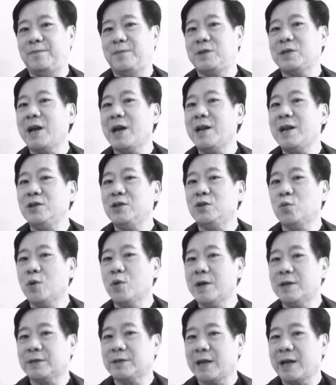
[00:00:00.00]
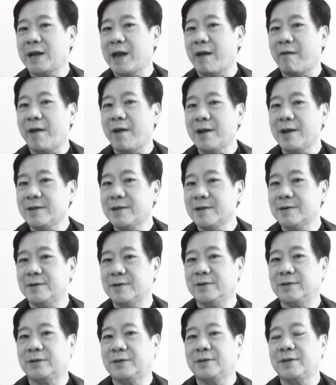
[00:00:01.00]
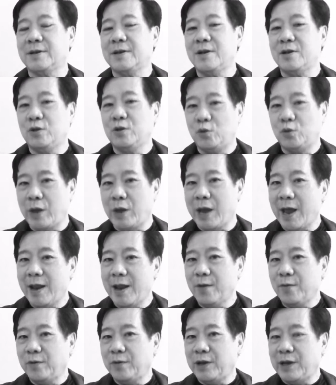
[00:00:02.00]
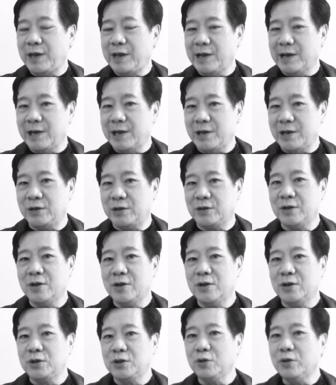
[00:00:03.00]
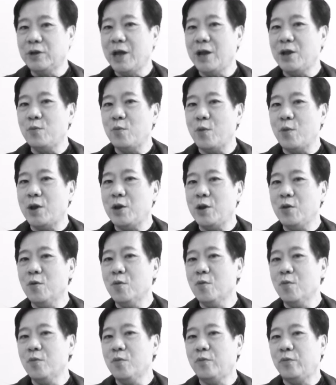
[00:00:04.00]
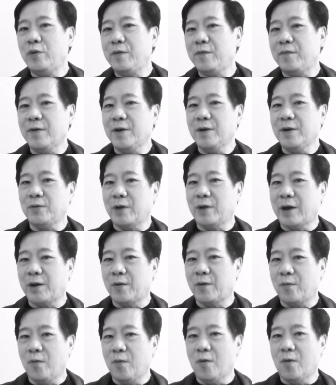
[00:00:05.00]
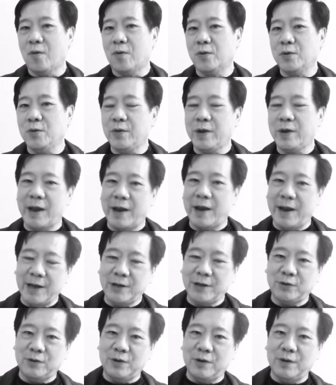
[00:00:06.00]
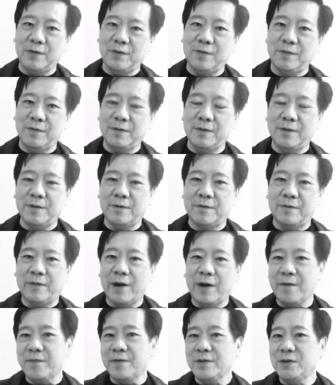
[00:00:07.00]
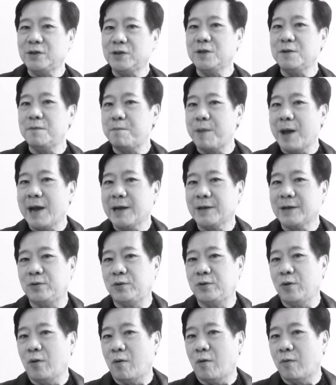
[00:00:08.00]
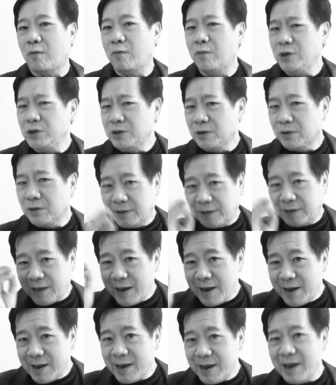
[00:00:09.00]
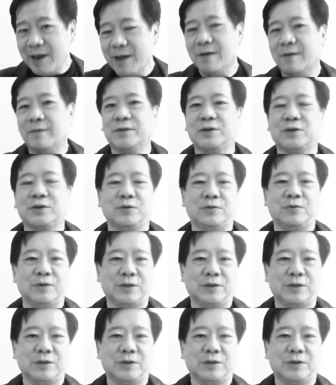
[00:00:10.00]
Chinese words and characters together with the English, so that when you refer to Art of War, you can actually reference it back to the original thinking of Sun